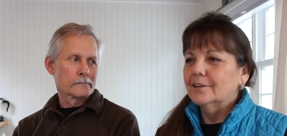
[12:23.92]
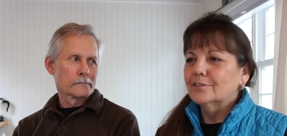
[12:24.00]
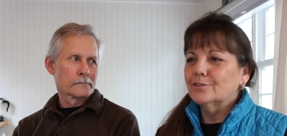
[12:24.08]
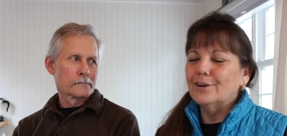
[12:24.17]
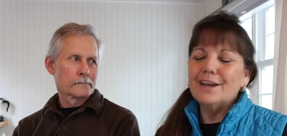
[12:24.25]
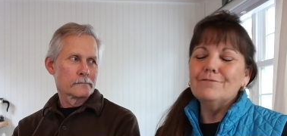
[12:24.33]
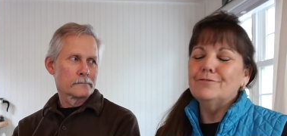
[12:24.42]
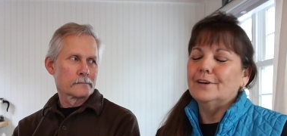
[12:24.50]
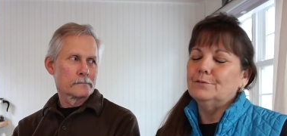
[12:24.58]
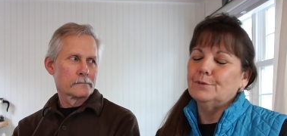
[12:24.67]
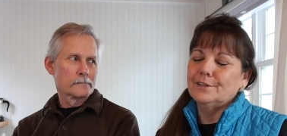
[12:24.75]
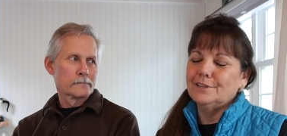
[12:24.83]
Speaker 1: So have
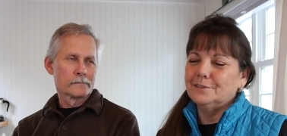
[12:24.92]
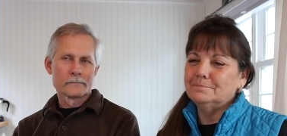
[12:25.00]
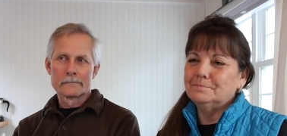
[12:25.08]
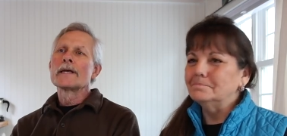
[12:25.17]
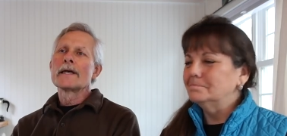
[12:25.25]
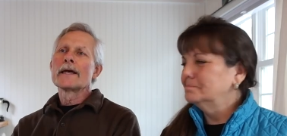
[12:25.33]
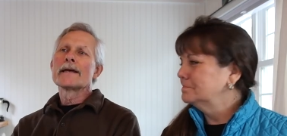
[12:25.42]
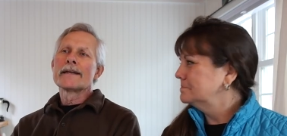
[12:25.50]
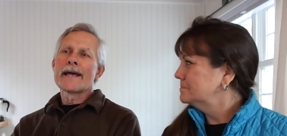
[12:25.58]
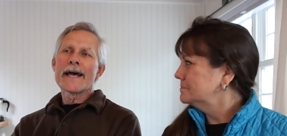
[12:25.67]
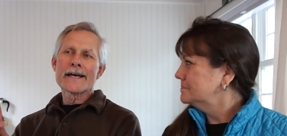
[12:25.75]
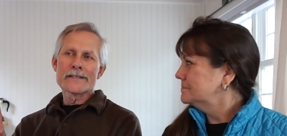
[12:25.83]
fun with it.
Speaker 2: And
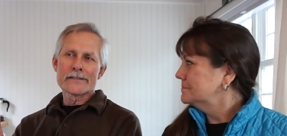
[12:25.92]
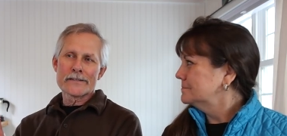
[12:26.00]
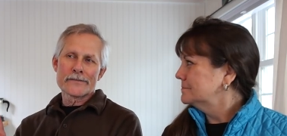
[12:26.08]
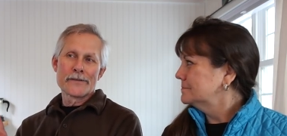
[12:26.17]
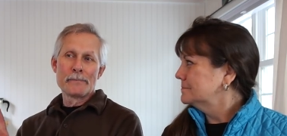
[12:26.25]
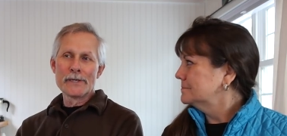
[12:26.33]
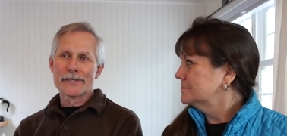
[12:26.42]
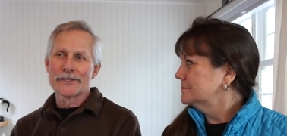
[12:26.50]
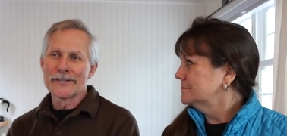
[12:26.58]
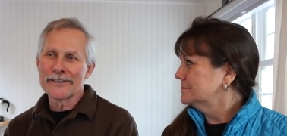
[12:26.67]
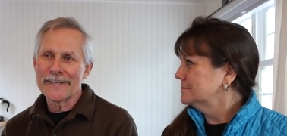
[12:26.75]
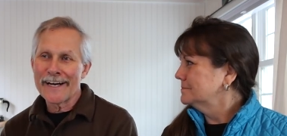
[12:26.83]
as the
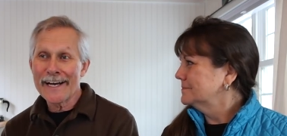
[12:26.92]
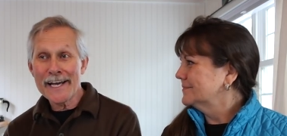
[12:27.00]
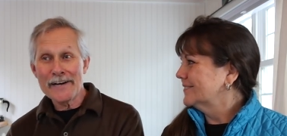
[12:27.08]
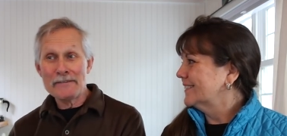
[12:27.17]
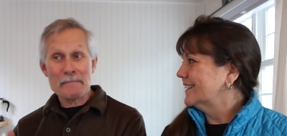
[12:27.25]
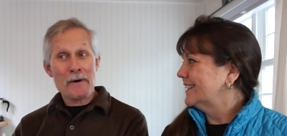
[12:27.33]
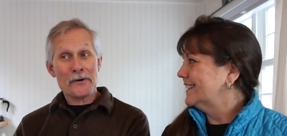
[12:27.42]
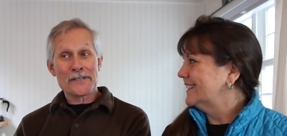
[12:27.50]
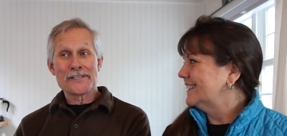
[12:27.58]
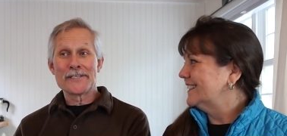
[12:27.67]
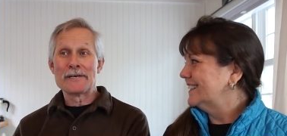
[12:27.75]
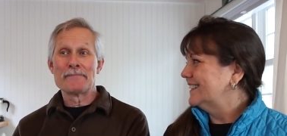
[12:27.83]
builder, I have a
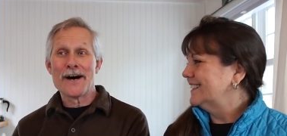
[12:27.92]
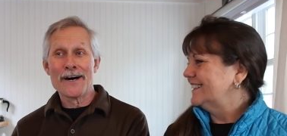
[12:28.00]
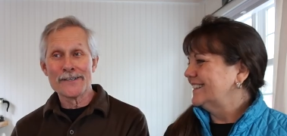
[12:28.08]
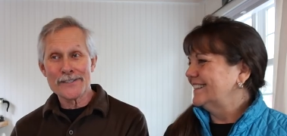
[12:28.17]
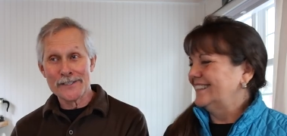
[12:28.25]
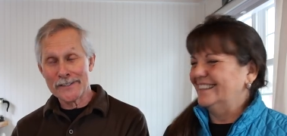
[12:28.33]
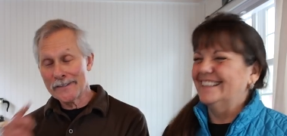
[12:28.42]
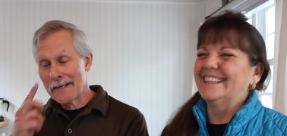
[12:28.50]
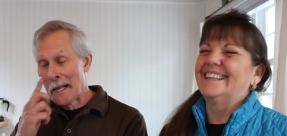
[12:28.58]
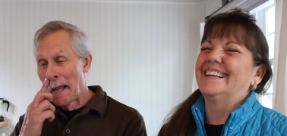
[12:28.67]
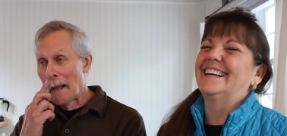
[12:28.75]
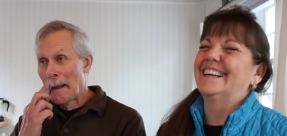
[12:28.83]
bonus tip also.
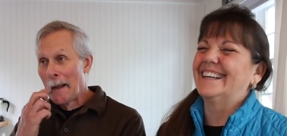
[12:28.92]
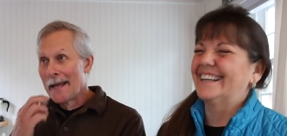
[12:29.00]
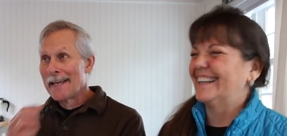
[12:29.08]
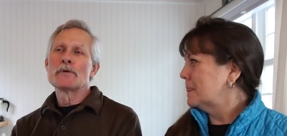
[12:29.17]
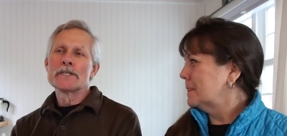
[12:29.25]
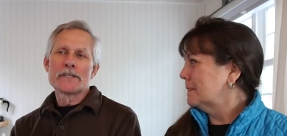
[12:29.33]
When